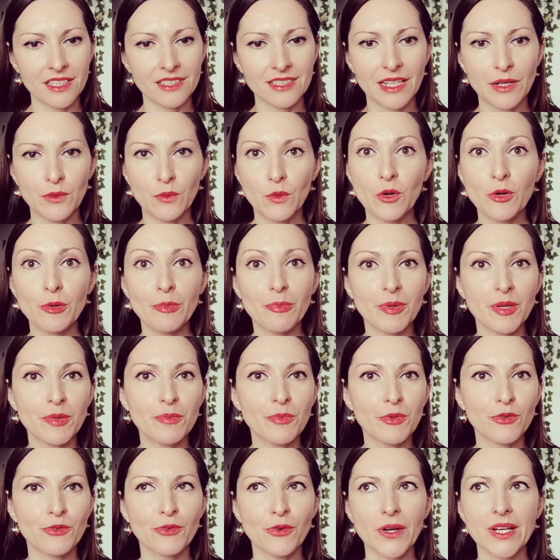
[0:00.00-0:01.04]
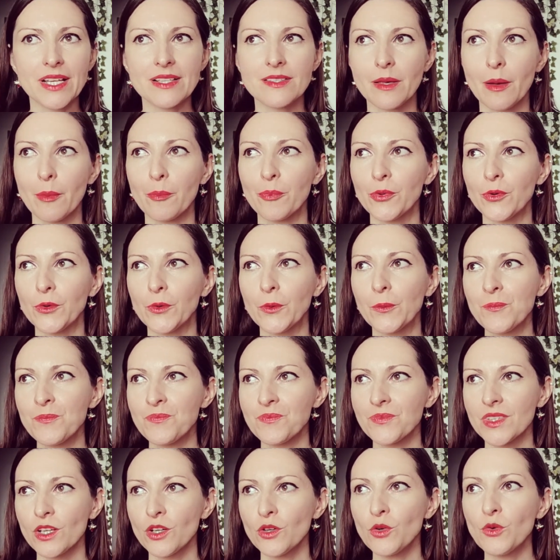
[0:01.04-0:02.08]
There were people, for example,
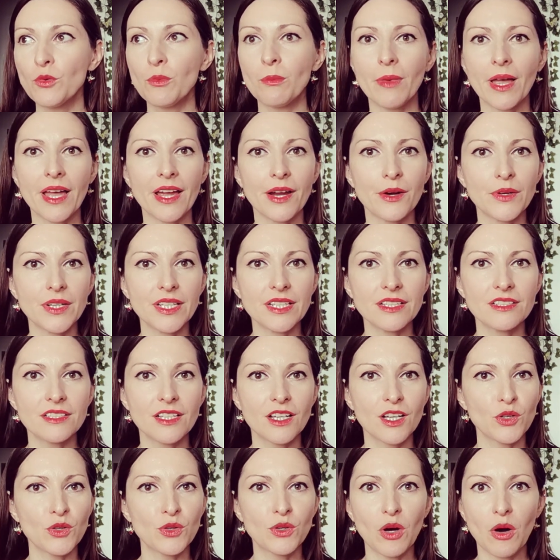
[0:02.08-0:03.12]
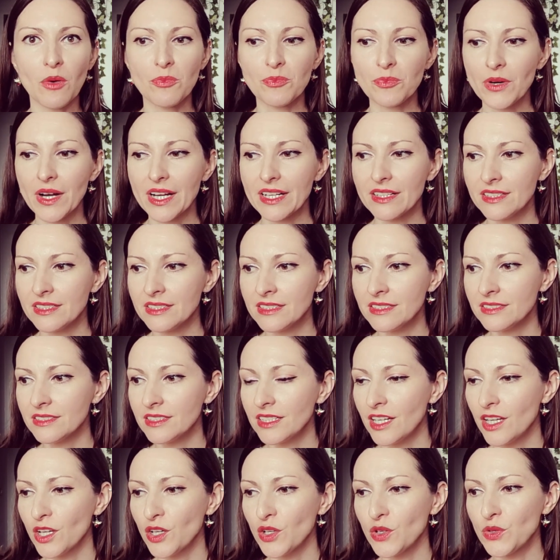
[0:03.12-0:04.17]
who married, who got pregnant,
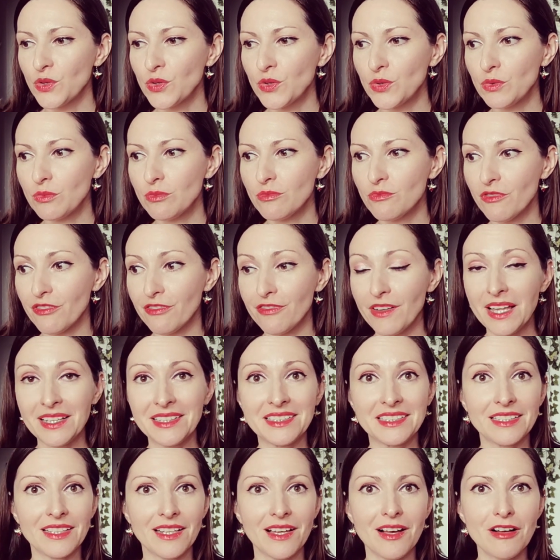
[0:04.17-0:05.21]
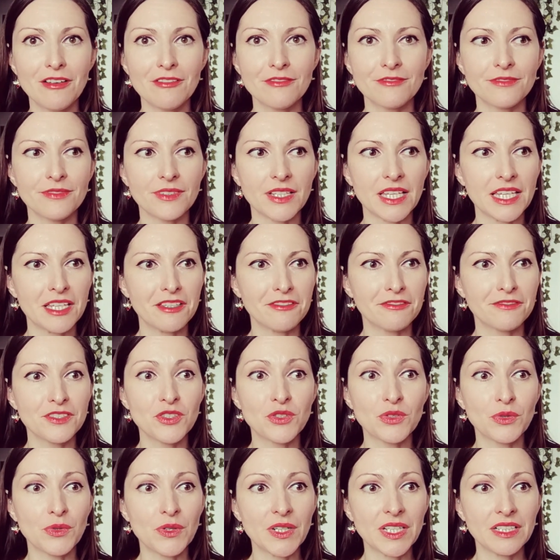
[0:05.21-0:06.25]
who fell in love, even
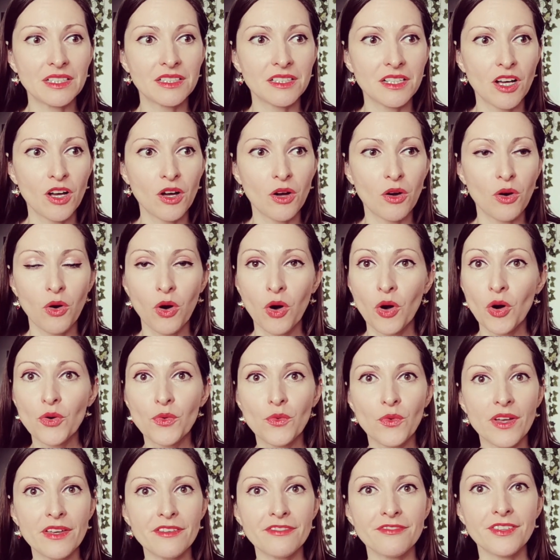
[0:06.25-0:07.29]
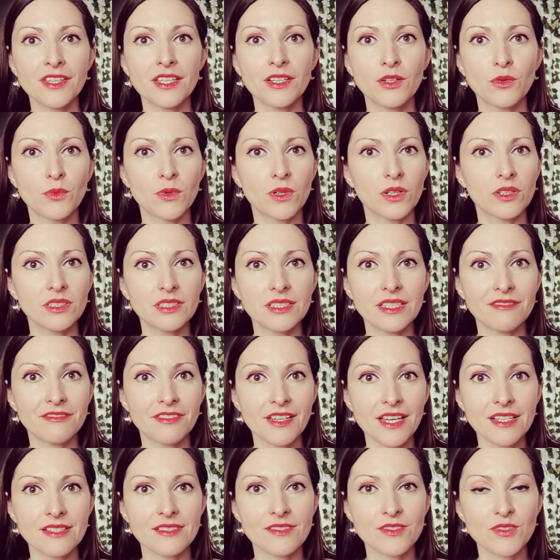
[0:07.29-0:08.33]
during horrific world
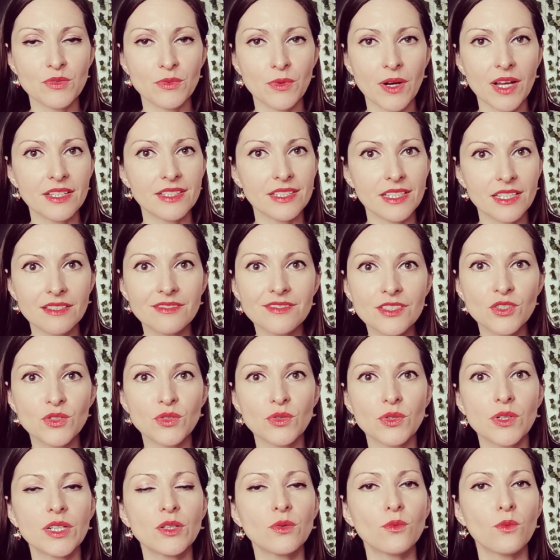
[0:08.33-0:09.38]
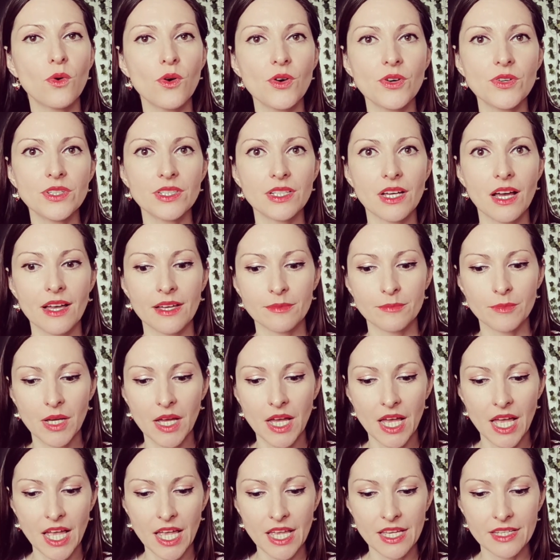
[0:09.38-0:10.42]
events, right? Even during wartime,
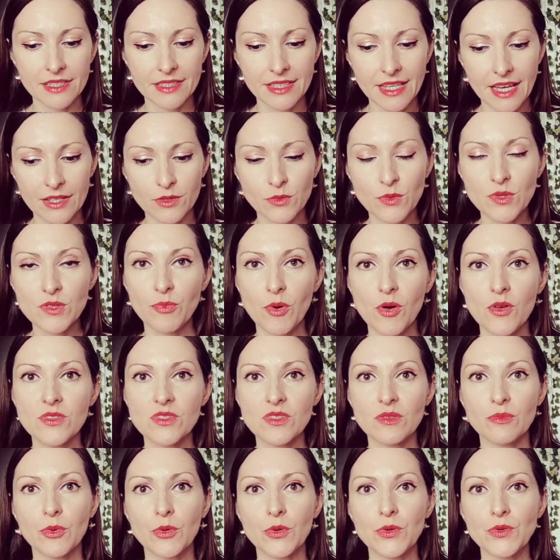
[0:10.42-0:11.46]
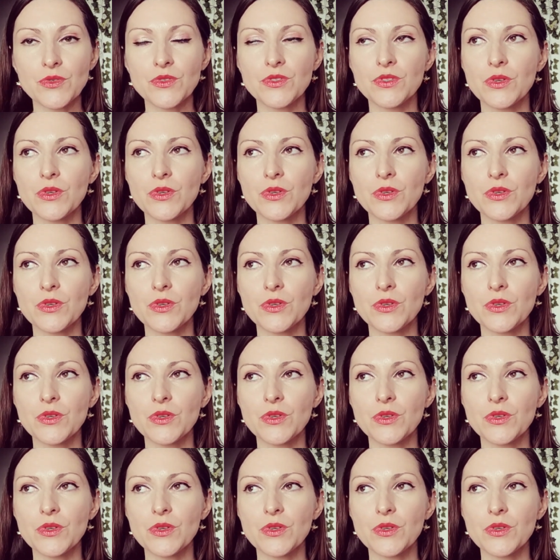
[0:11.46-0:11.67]
that was possible.